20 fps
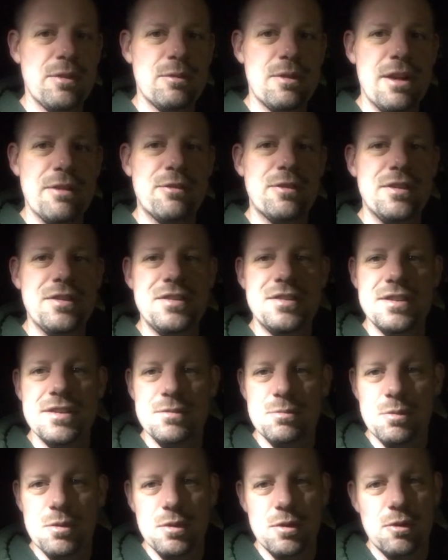
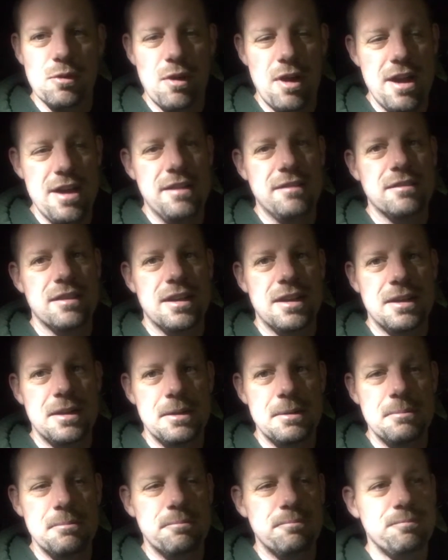references were great.
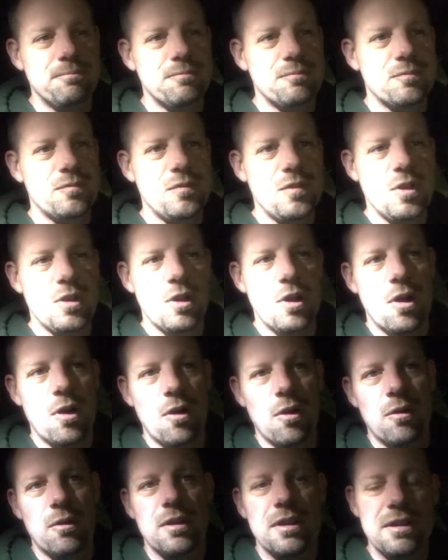You
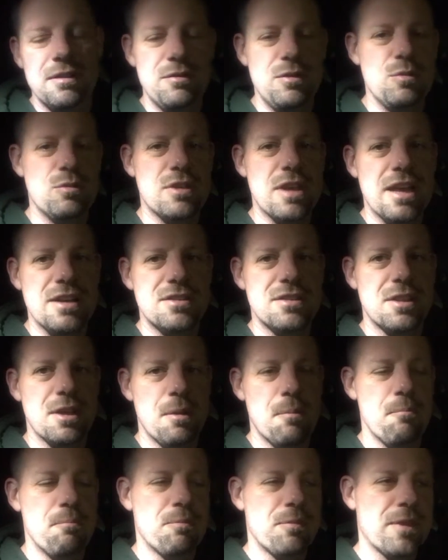know, if you catch
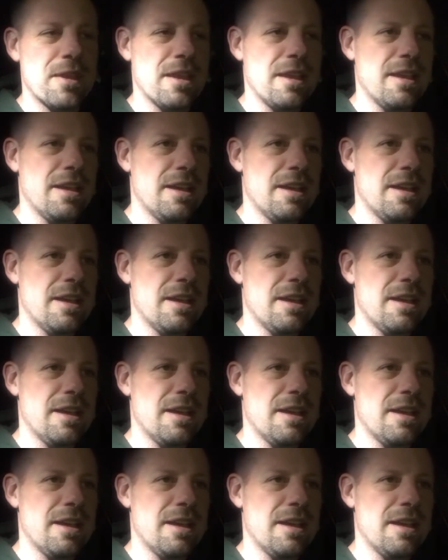them,